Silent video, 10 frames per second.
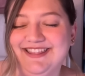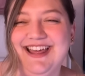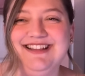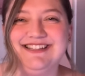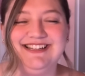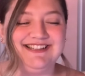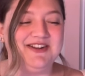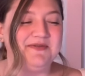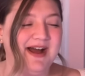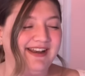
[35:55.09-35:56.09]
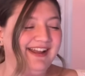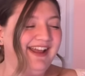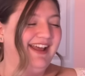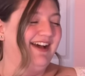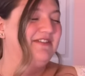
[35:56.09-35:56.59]
than season 1,
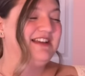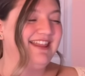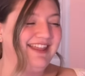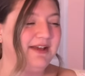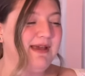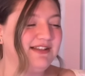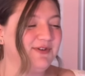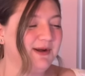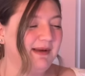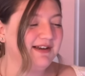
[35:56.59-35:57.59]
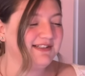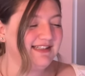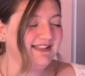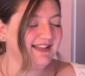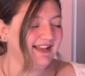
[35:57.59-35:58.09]
which I think makes for a better
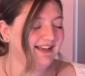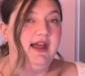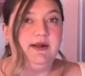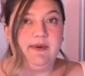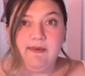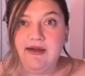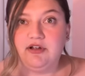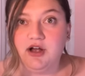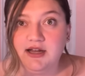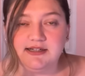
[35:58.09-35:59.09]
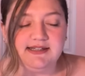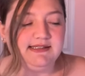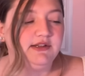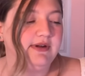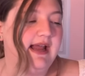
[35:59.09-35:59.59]
season. Anyway, we haven't gotten to
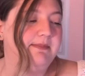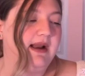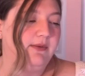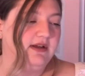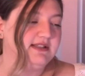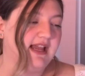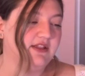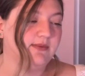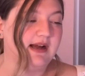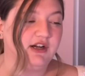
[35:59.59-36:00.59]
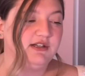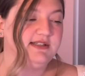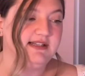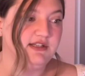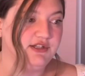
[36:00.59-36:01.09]
season 3 yet, but I will say the record
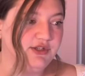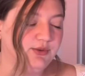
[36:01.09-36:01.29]
season 2